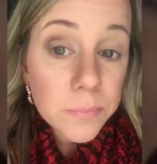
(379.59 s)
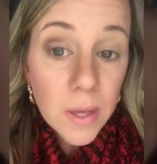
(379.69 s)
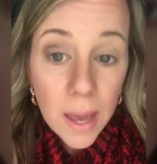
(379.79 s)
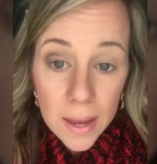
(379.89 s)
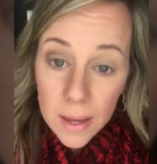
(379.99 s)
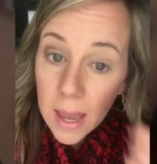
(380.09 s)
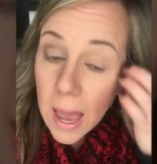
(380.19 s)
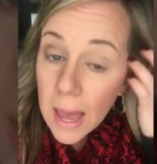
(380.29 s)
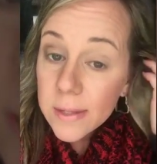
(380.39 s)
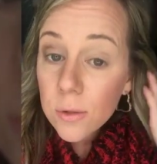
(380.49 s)
Okay,
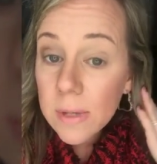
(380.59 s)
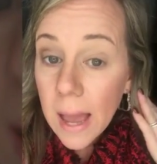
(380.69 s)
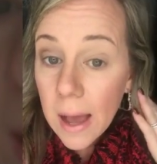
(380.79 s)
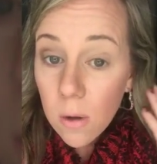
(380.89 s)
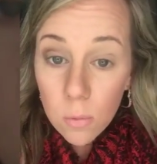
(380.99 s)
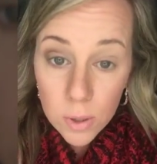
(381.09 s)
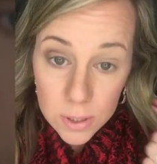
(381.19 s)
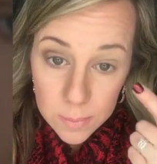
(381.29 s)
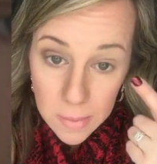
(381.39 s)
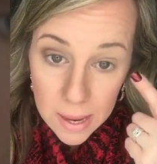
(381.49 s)
so now we're
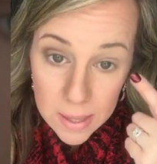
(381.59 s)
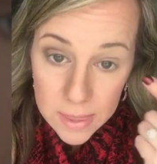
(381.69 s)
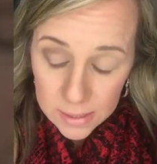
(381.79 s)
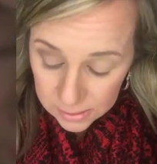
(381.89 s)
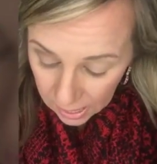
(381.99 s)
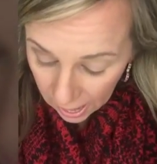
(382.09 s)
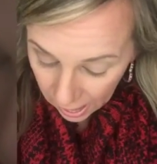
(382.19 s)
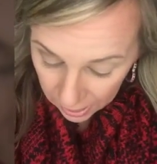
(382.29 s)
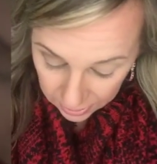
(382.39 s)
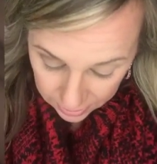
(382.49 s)
gonna make this
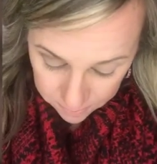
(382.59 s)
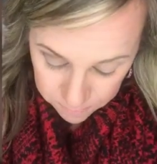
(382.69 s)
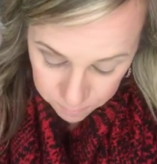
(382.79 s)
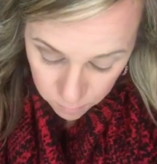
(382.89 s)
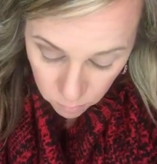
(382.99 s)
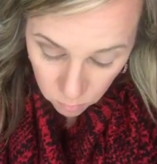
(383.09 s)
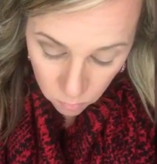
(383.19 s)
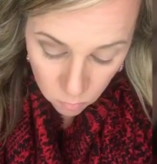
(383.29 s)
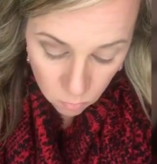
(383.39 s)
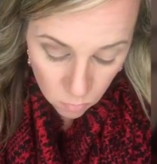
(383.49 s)
eye.
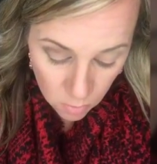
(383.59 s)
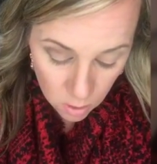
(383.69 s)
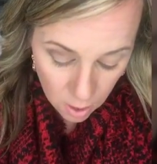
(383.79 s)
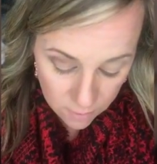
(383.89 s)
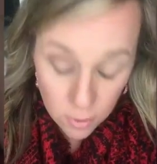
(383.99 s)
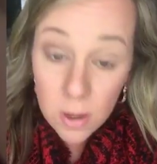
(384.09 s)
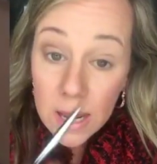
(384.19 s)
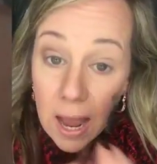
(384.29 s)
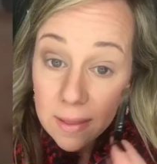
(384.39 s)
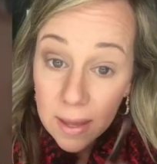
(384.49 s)
I've
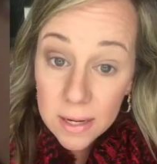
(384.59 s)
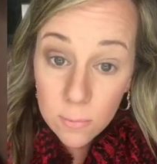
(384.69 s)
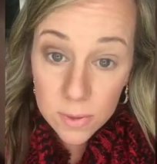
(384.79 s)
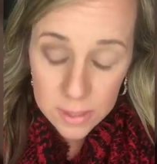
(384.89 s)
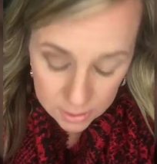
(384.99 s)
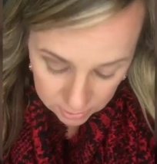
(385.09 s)
already highlighted